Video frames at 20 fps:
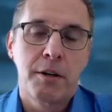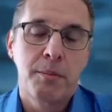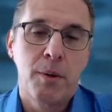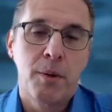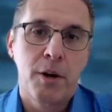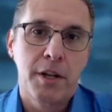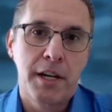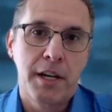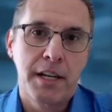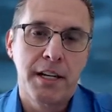
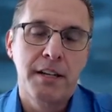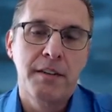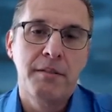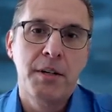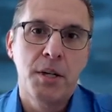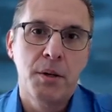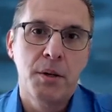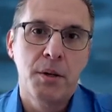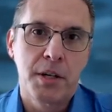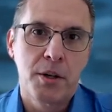Marketing
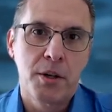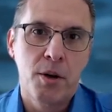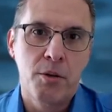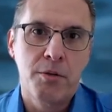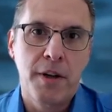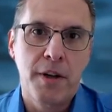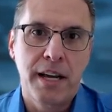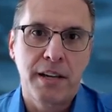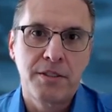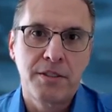here at
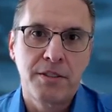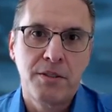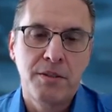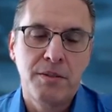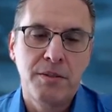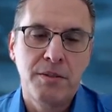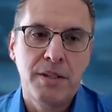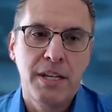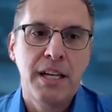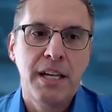Kofax.
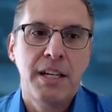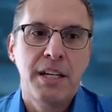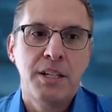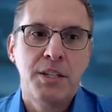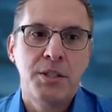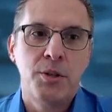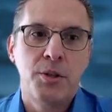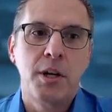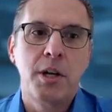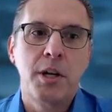
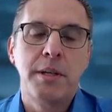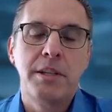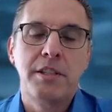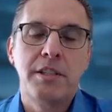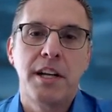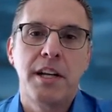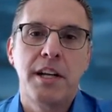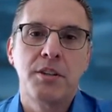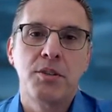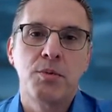Joining me
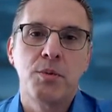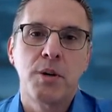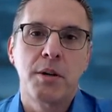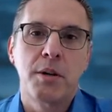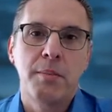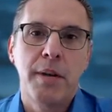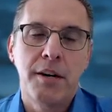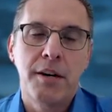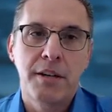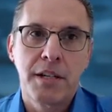today is Rick
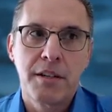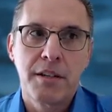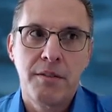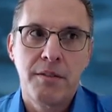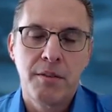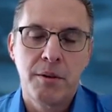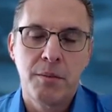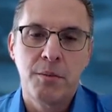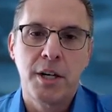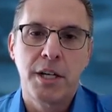Malik
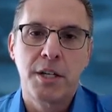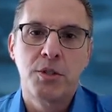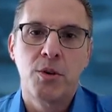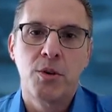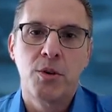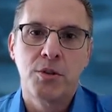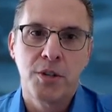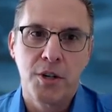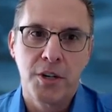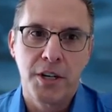from
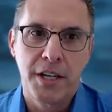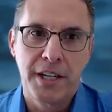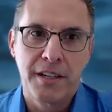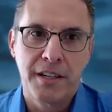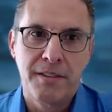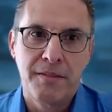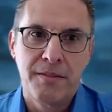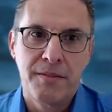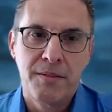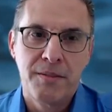Lakeshore Learning.
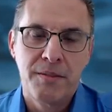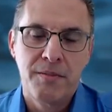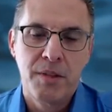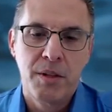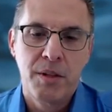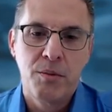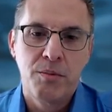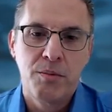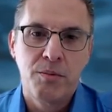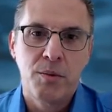
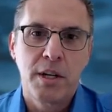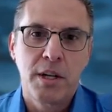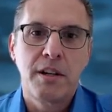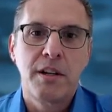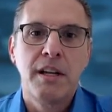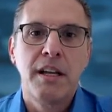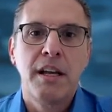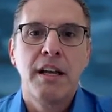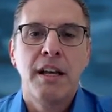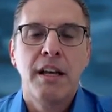
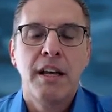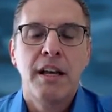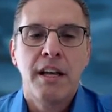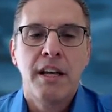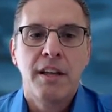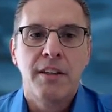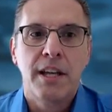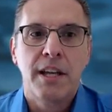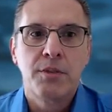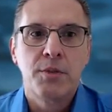Rick,
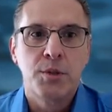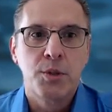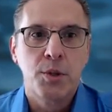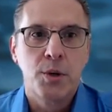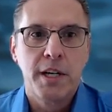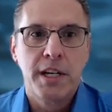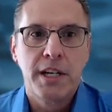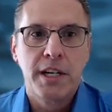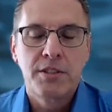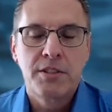thanks for
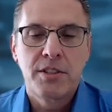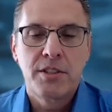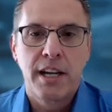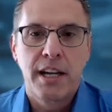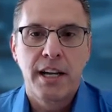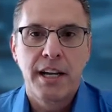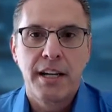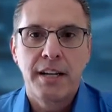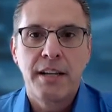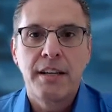joining us
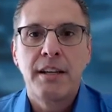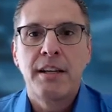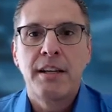today.